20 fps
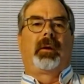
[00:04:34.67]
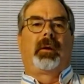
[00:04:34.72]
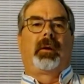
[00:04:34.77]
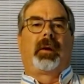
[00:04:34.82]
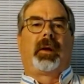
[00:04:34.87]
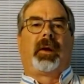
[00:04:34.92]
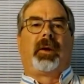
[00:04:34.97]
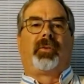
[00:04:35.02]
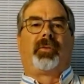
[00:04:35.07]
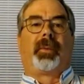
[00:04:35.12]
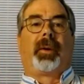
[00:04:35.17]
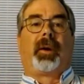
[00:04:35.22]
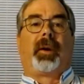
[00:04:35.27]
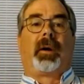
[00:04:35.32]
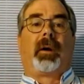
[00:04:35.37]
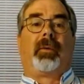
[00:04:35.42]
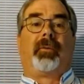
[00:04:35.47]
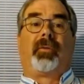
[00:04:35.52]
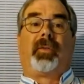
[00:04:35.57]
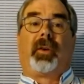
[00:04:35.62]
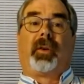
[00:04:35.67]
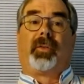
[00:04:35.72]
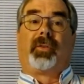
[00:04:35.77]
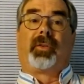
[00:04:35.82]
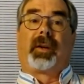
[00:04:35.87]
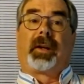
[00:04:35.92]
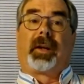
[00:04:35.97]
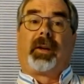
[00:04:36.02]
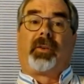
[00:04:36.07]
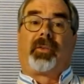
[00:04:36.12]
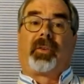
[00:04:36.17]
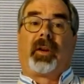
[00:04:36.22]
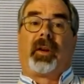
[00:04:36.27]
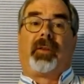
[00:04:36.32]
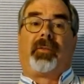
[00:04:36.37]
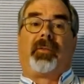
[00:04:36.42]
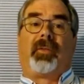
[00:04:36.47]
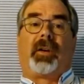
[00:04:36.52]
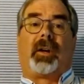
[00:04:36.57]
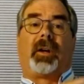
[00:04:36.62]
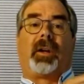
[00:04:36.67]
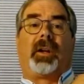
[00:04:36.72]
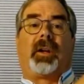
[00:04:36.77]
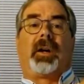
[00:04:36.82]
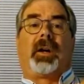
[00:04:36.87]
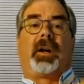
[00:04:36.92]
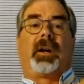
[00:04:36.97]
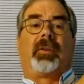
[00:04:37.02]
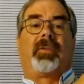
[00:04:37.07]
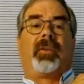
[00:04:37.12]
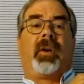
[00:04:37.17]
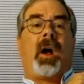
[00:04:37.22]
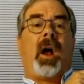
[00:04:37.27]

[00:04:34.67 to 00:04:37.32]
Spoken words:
Okay, as my arm feels like it's going to fall off,